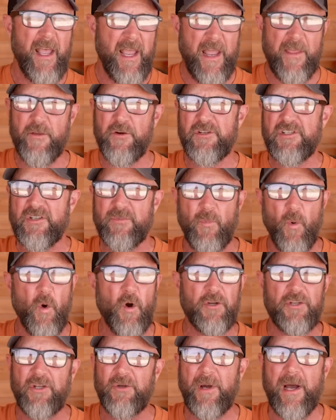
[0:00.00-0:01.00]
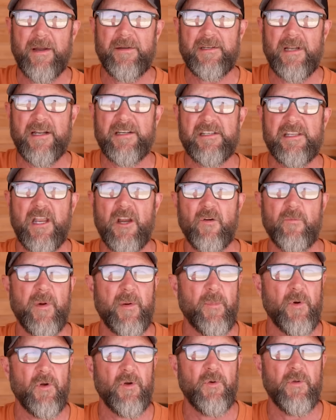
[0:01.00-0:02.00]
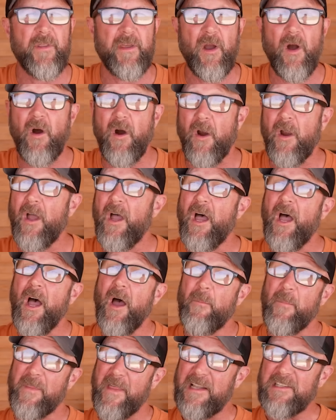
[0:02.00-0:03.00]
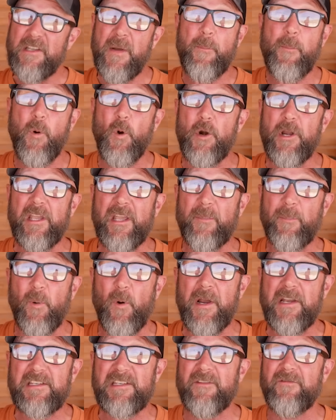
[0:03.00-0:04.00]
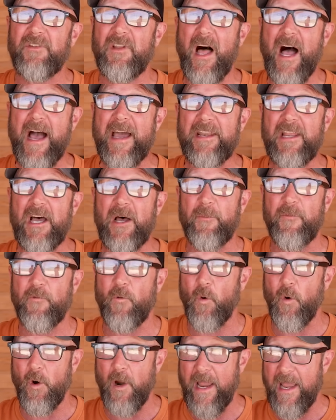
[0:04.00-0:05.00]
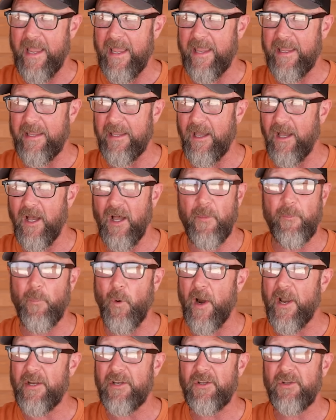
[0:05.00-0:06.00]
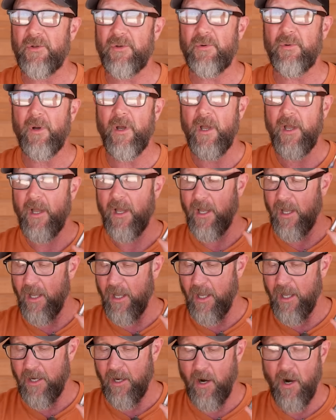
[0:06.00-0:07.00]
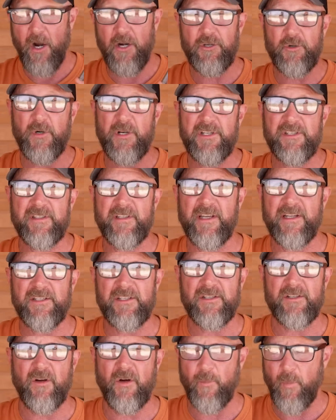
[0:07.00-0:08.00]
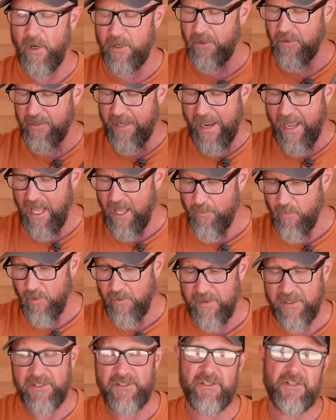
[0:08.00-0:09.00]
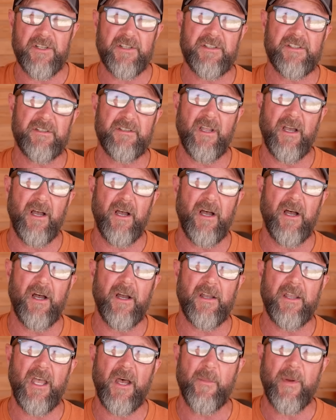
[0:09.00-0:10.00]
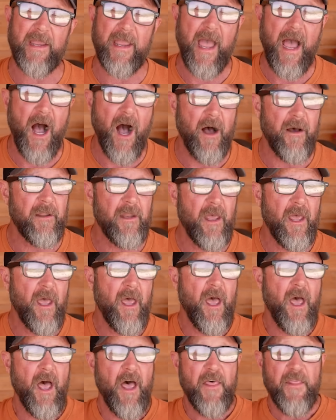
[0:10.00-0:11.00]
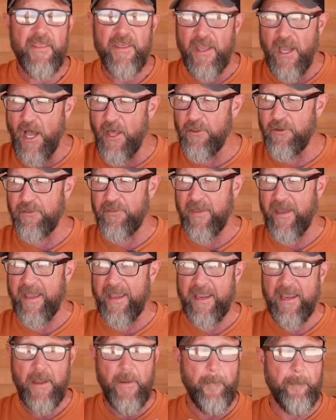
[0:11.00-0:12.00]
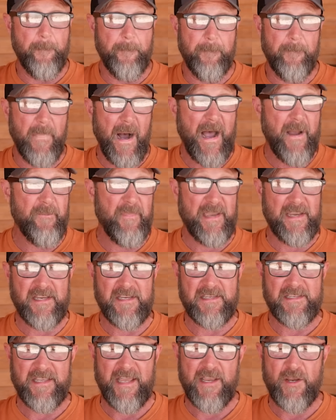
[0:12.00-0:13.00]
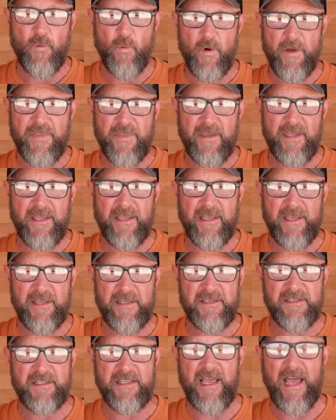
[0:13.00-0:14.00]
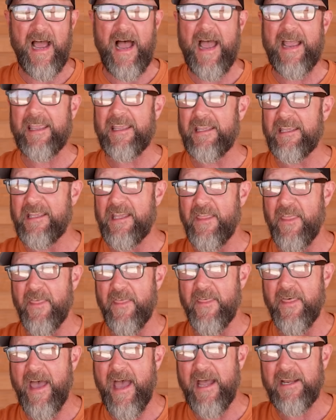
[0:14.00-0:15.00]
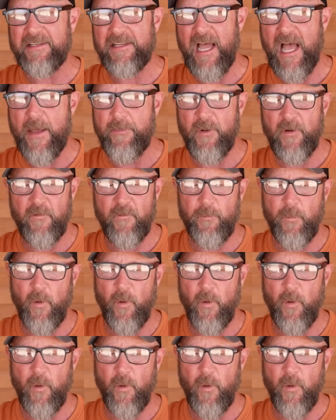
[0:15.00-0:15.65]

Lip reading: And there's some more too, I just can't remember who they are. But that's a pretty impressive lineup for a brand new cartridge or brand new caliber that's just coming out. The other thing, my biggest thing with it is that I can get that type of